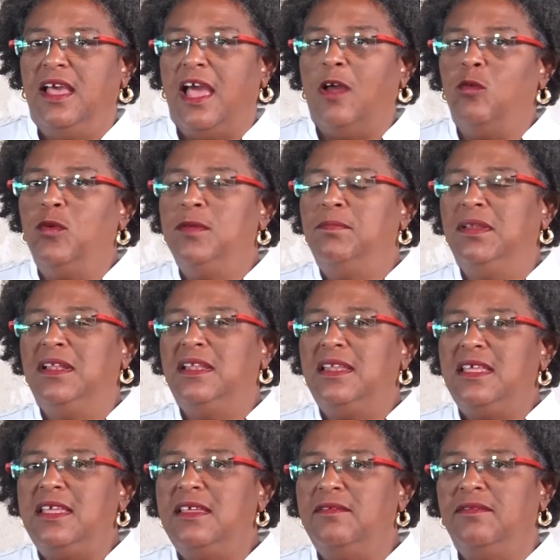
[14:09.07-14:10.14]
And we
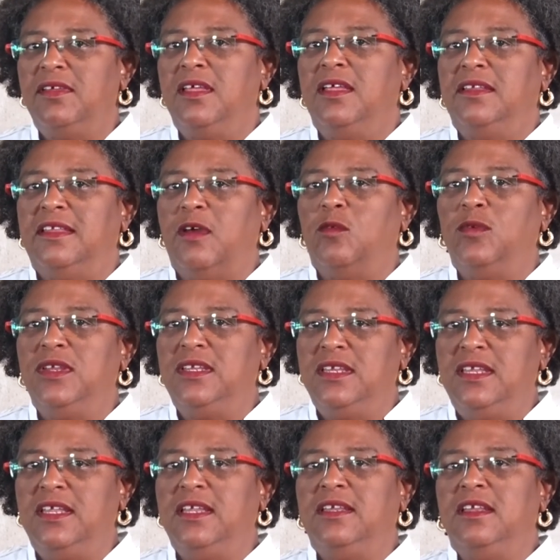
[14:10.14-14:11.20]
believe that we
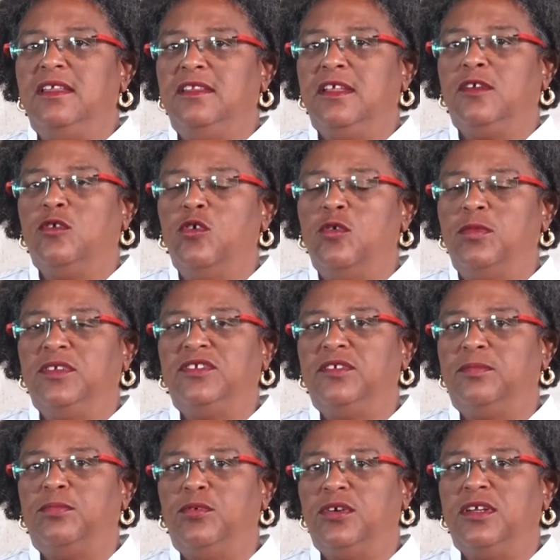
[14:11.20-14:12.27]
need the global
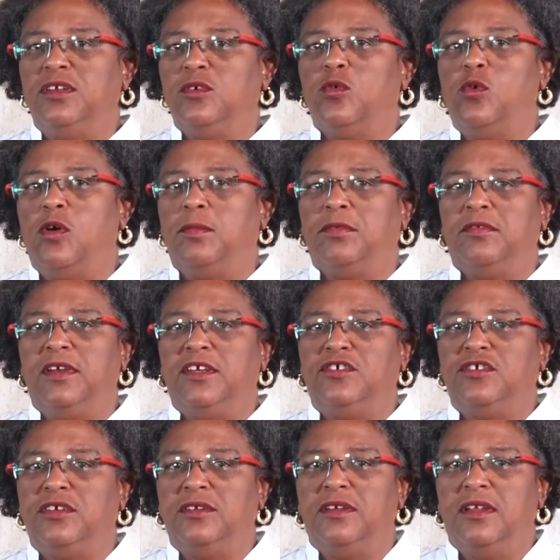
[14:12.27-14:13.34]
support and
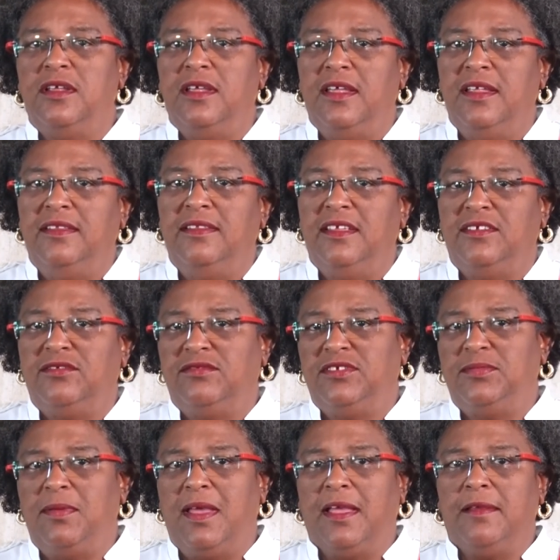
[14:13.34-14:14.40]
cooperation in this
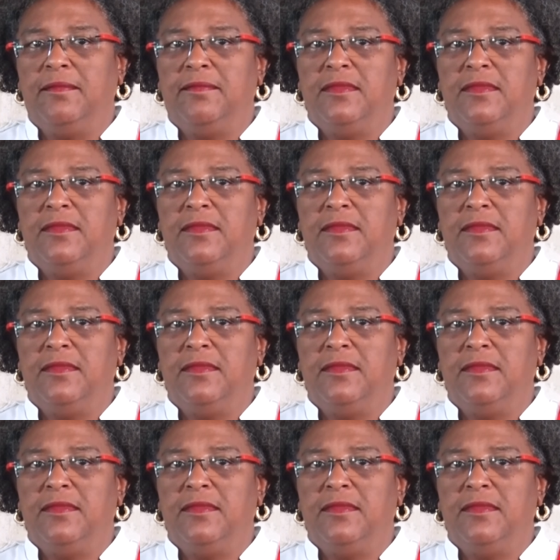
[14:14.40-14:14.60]
respect.